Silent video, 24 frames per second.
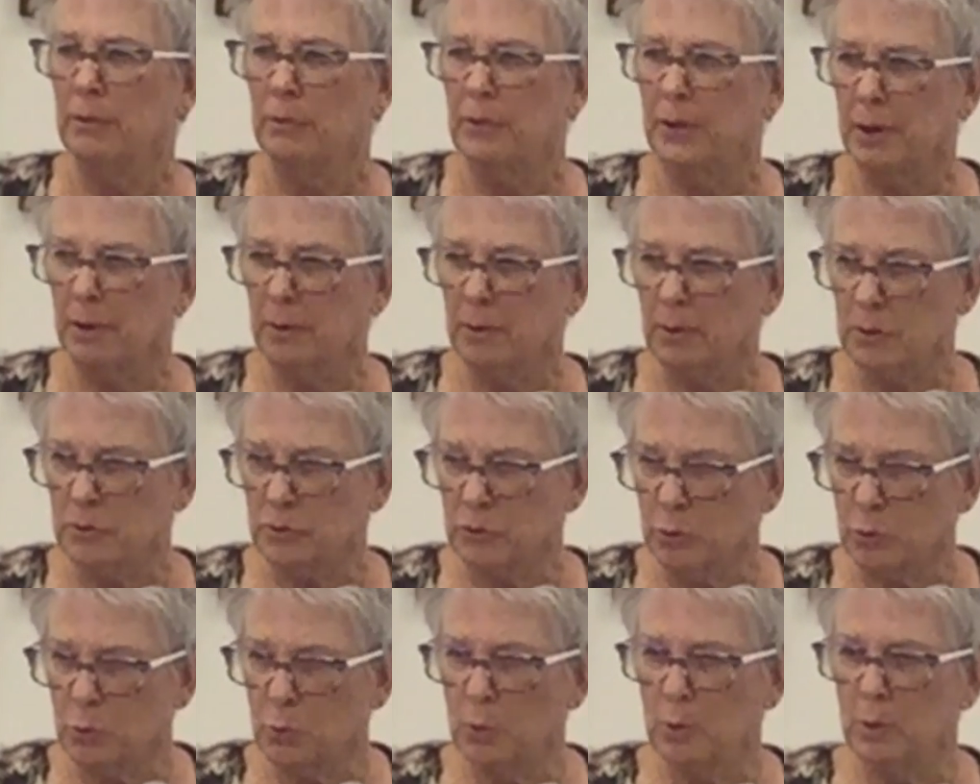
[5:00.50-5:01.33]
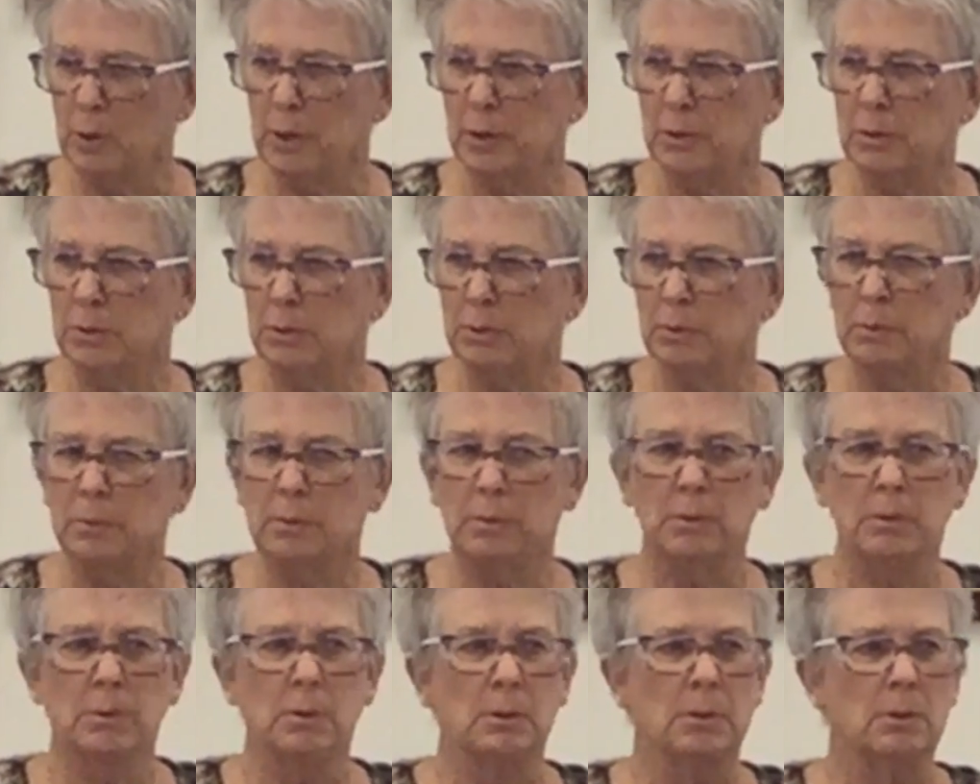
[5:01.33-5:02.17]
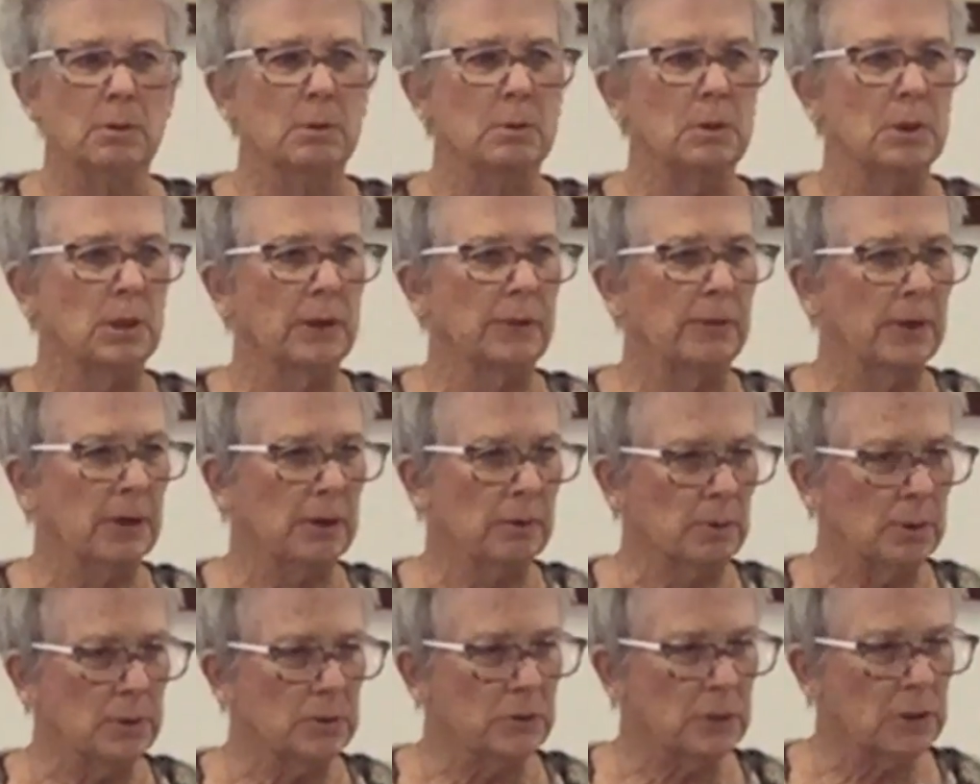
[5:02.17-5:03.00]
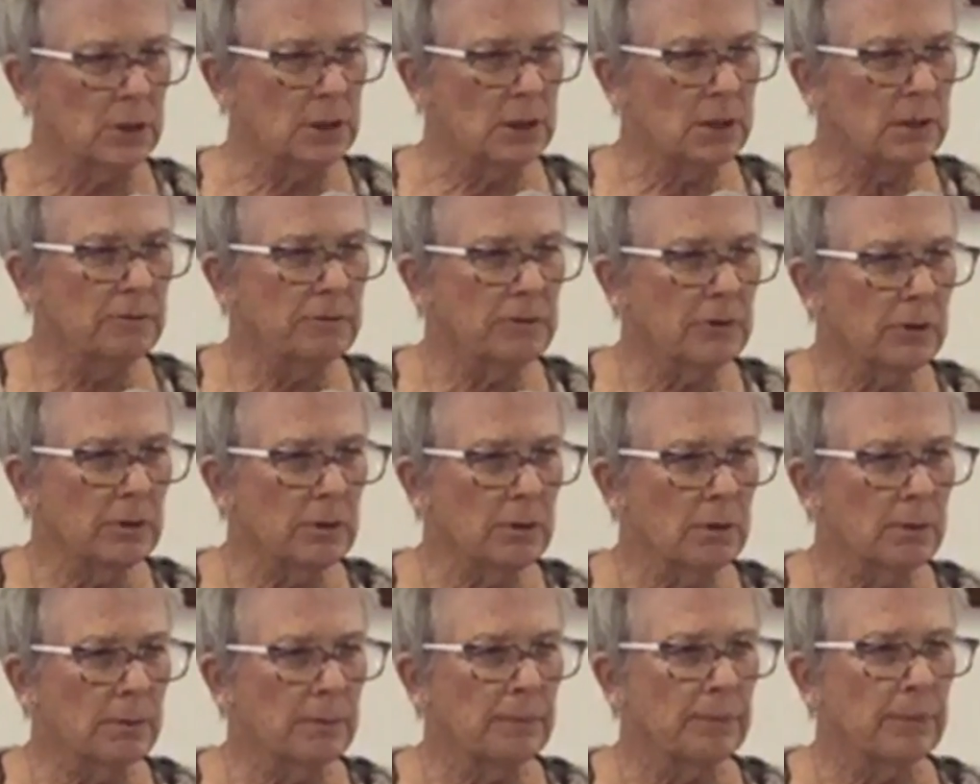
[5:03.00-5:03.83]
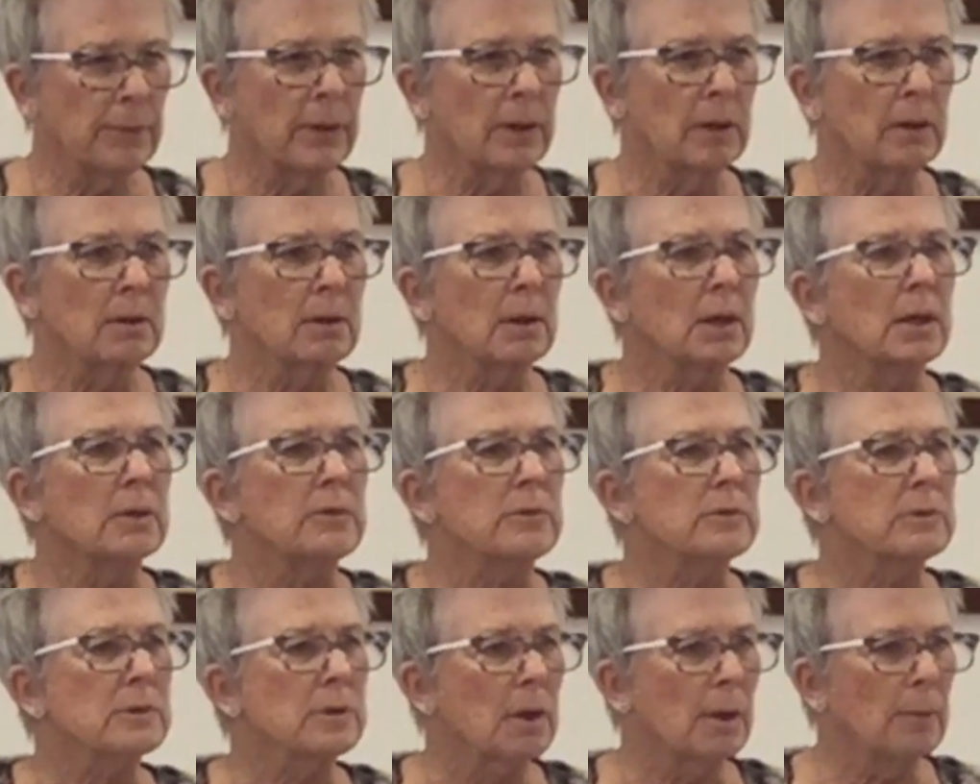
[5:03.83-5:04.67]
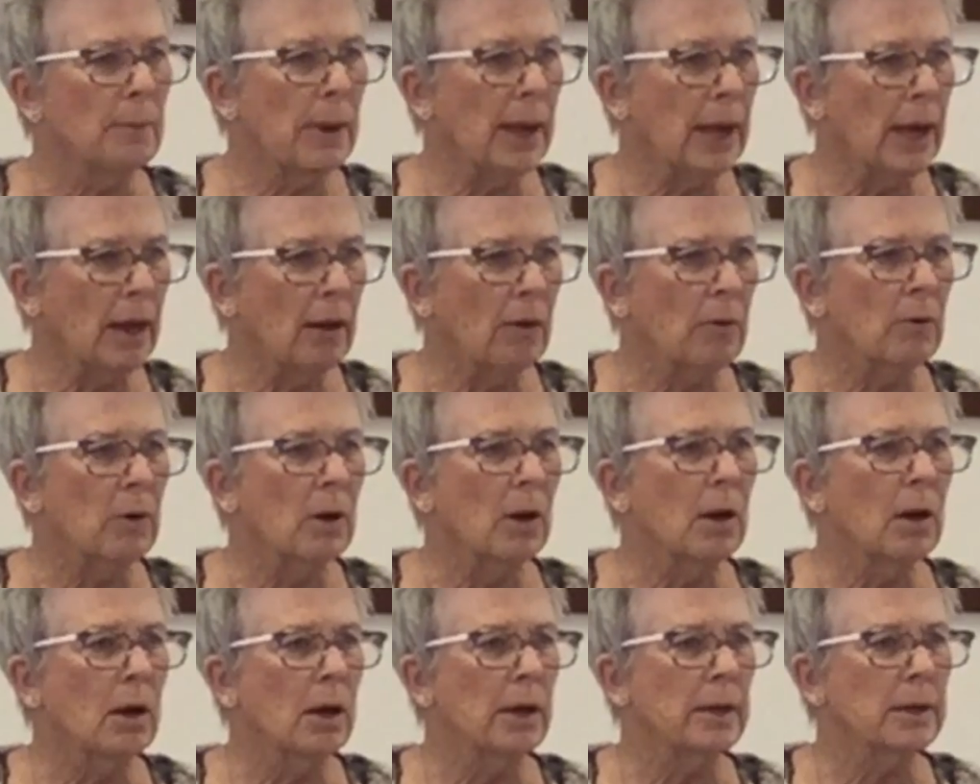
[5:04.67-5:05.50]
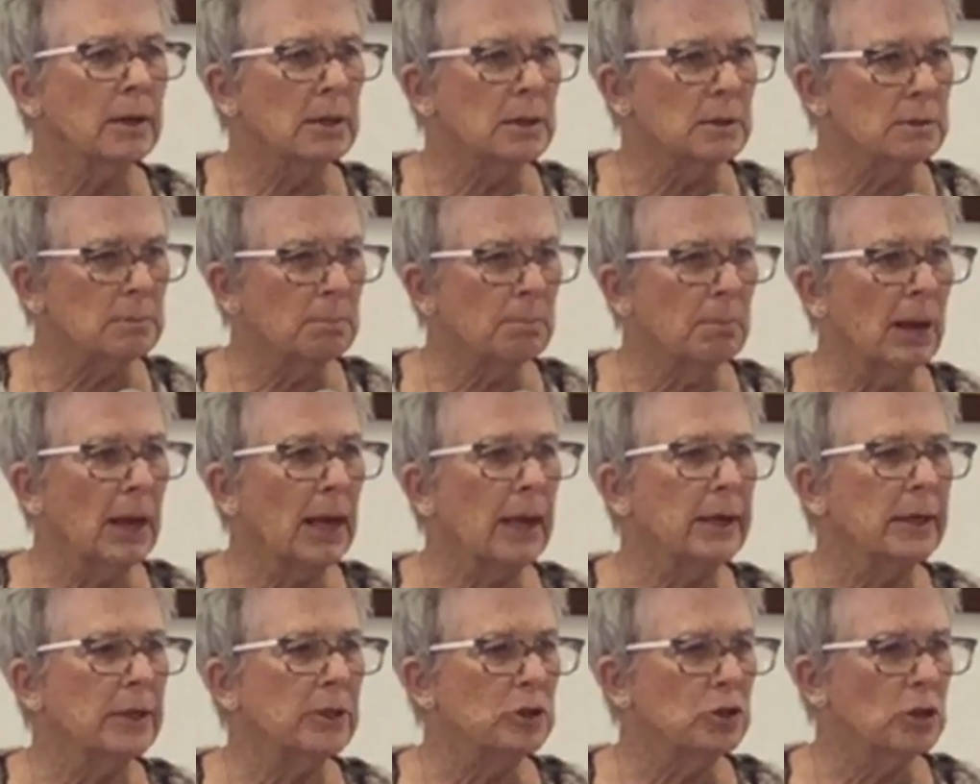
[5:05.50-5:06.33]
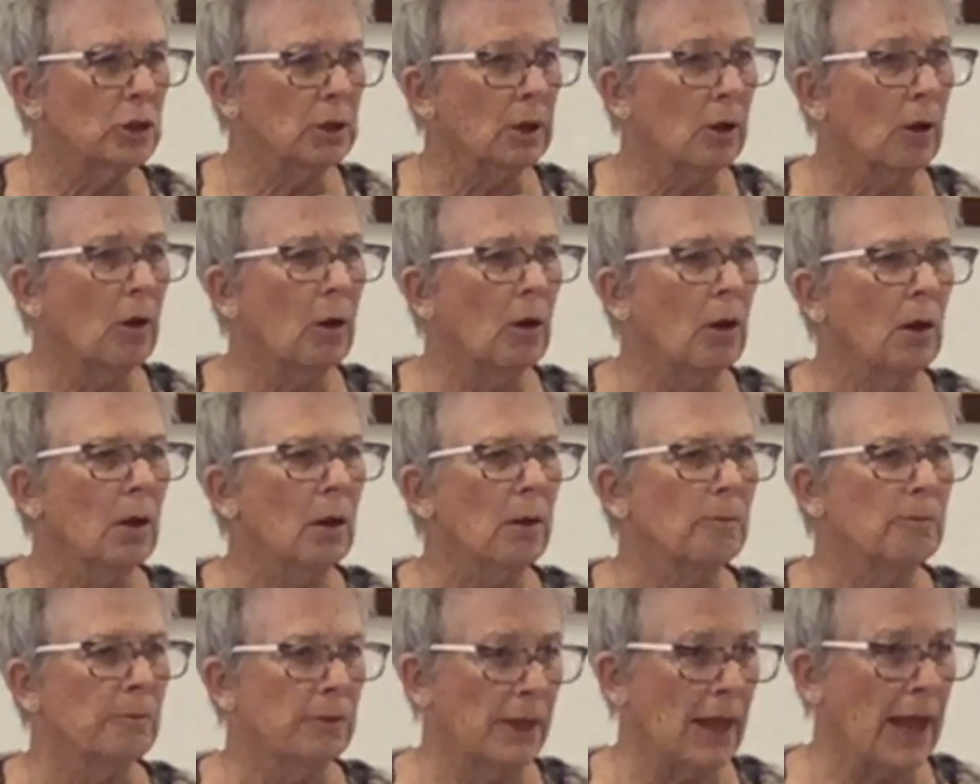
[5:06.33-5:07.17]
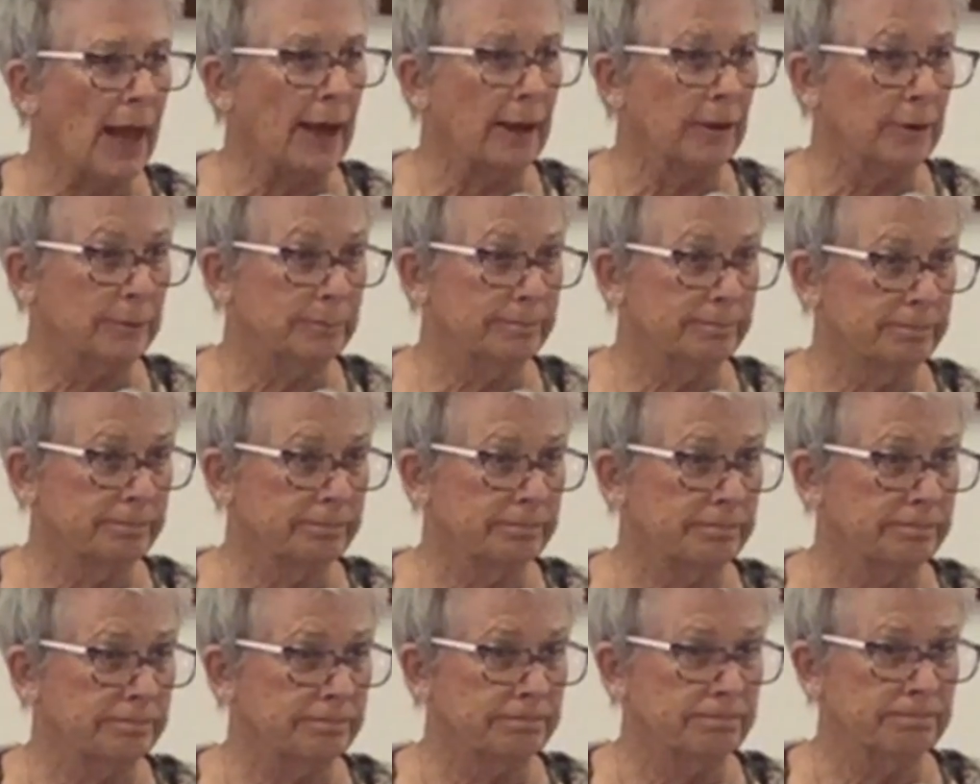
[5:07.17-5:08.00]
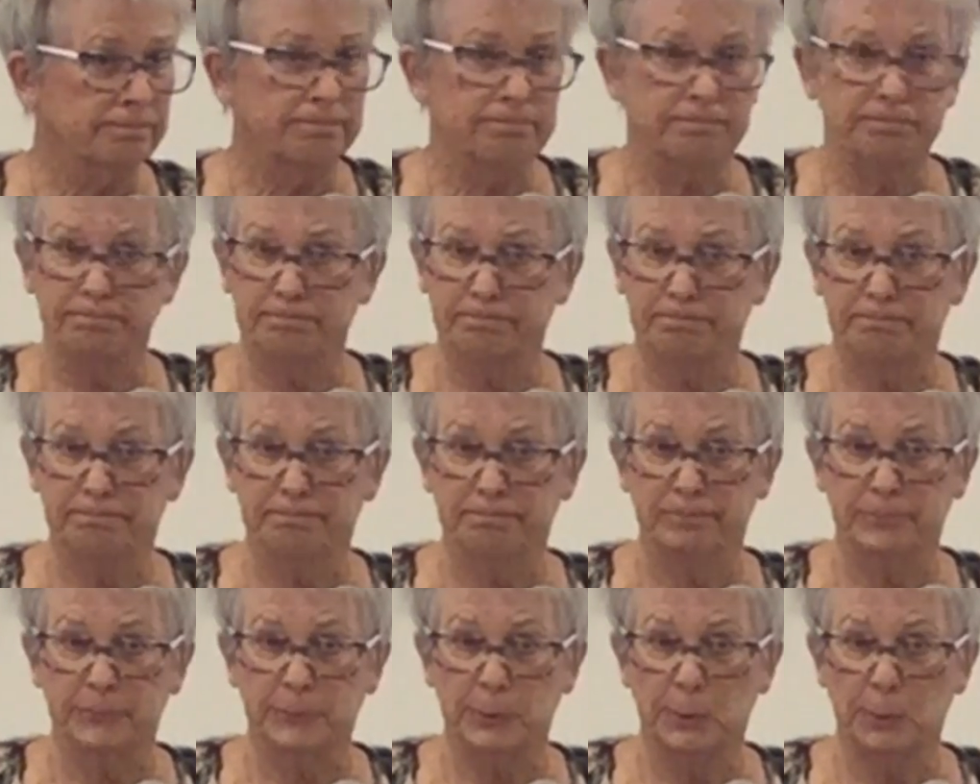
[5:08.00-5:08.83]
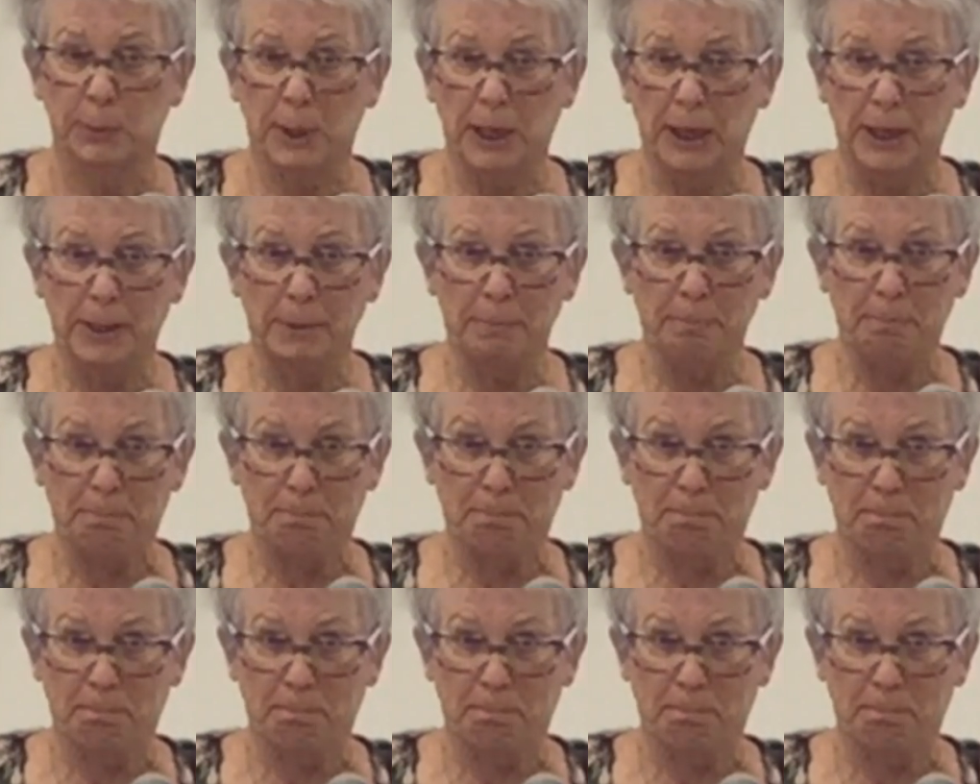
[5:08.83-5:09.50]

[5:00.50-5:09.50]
there is good and there is evil, and somehow God is managing all of that. Okay?